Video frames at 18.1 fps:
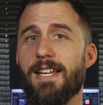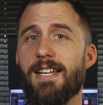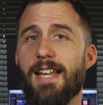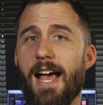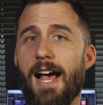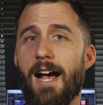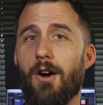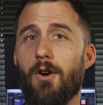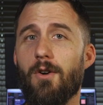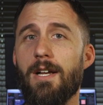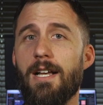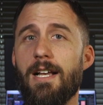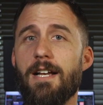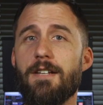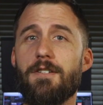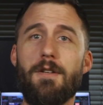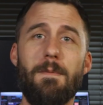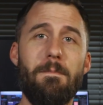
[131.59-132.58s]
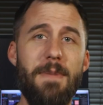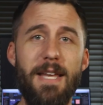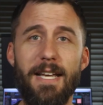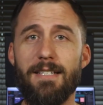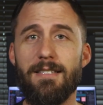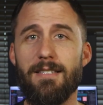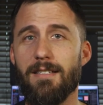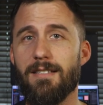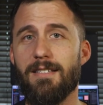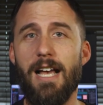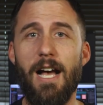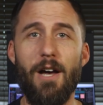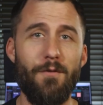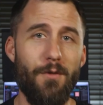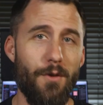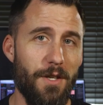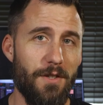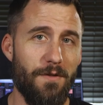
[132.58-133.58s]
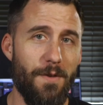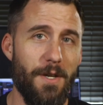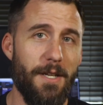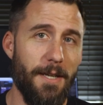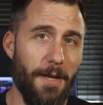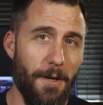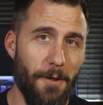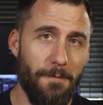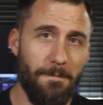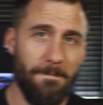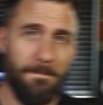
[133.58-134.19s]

now to mix the sound for this video.